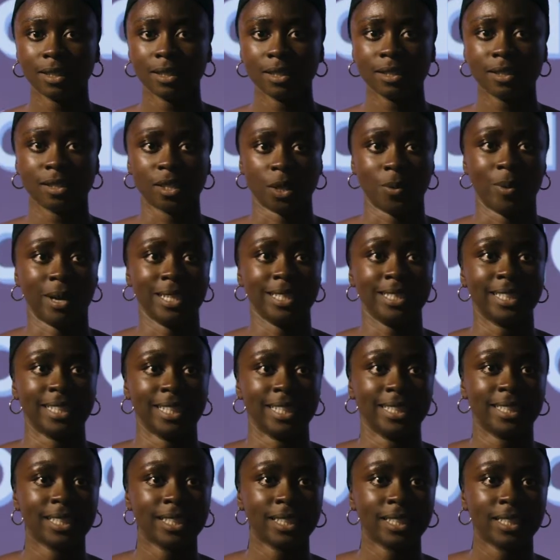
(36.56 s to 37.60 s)
So I
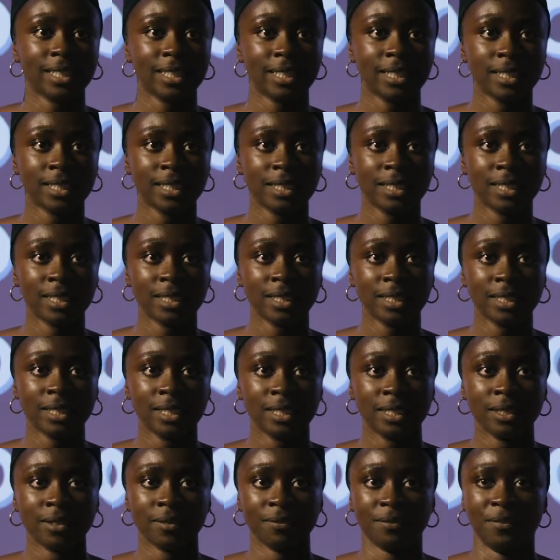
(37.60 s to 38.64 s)
did,
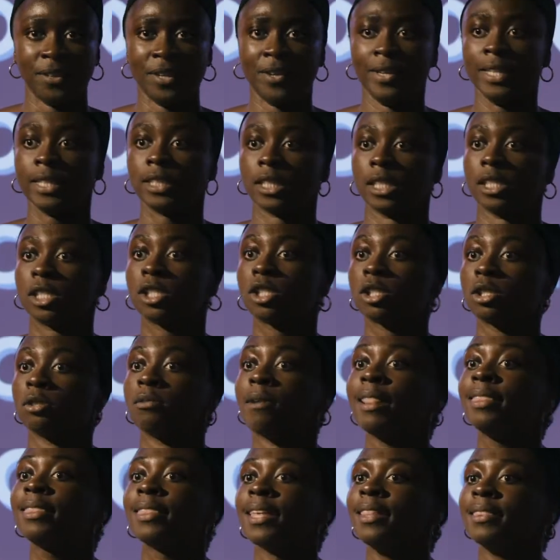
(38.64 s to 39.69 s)
fearing to
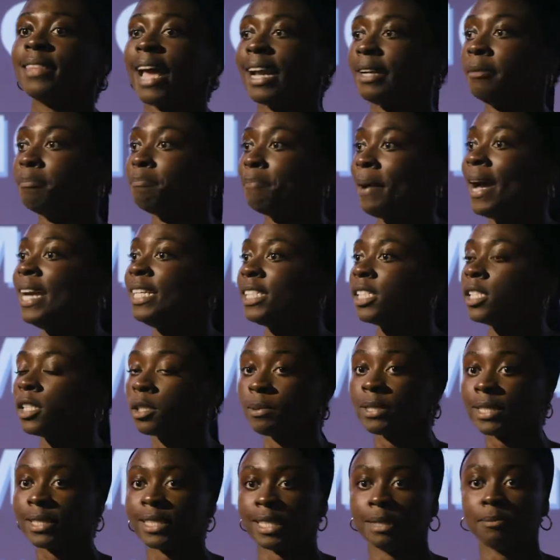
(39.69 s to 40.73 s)
strengthen that impatience
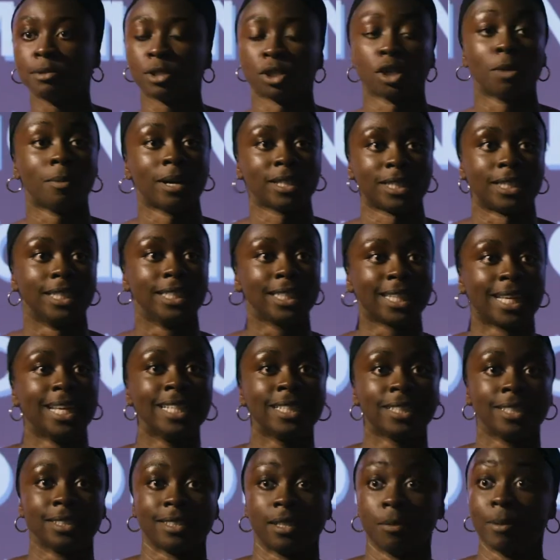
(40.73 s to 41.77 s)
which seemed so much
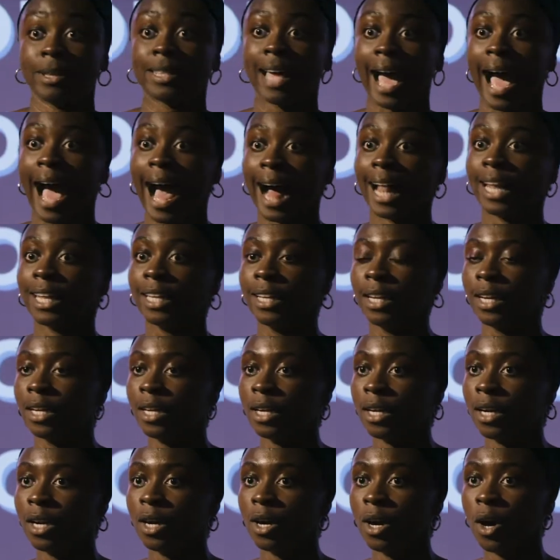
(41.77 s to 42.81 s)
enkindled and withheld,
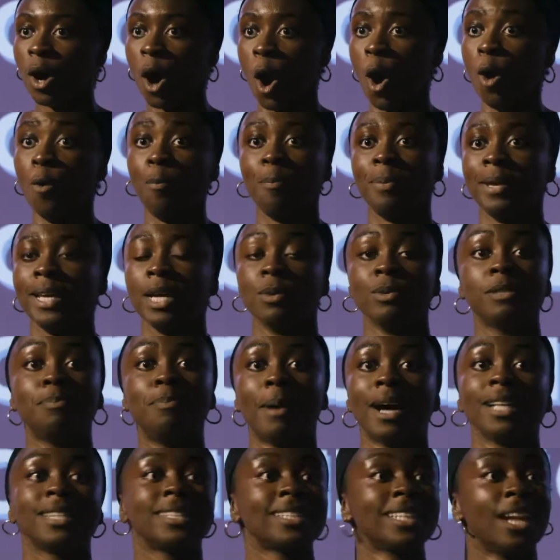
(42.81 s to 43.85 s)
hoping it was
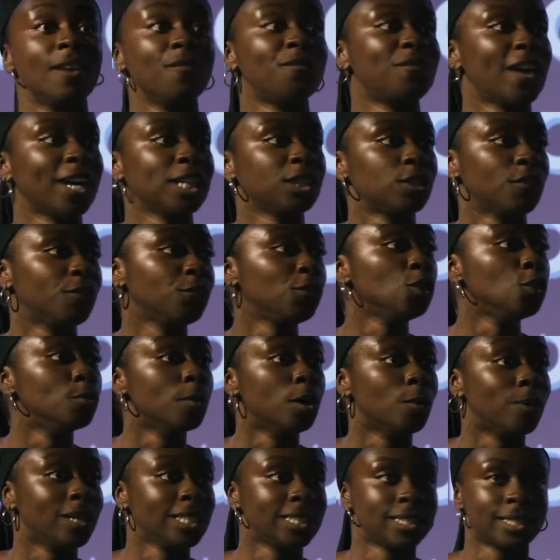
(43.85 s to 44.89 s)
but an effect of humour
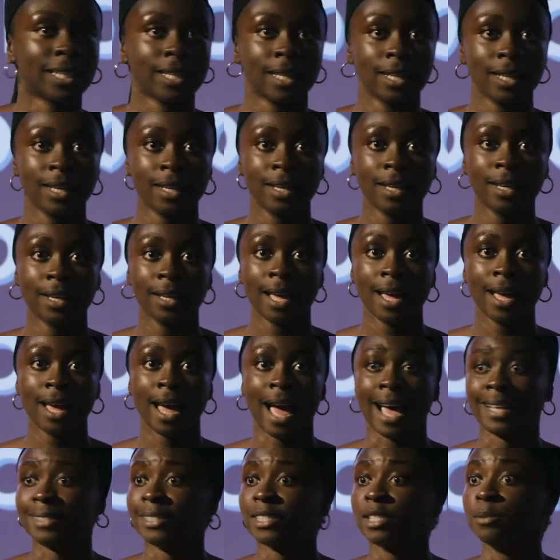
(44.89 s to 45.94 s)
which
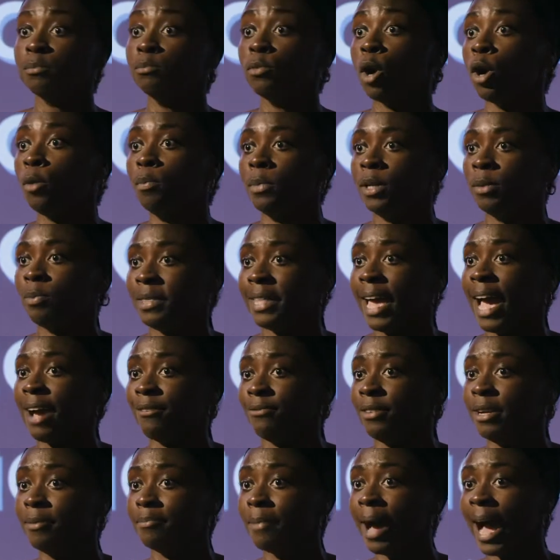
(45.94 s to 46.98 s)
has its moment with
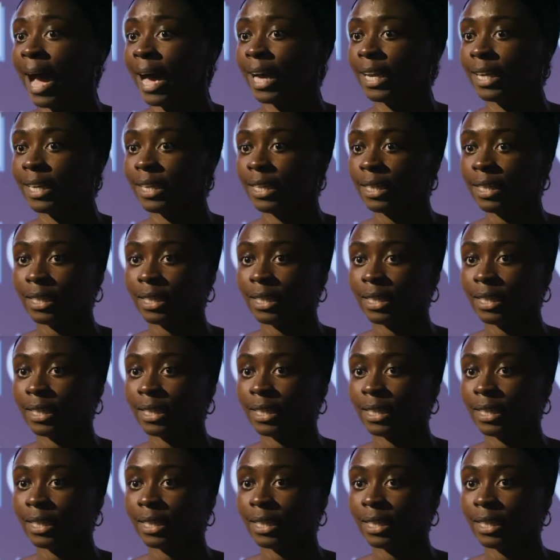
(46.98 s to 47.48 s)
every man.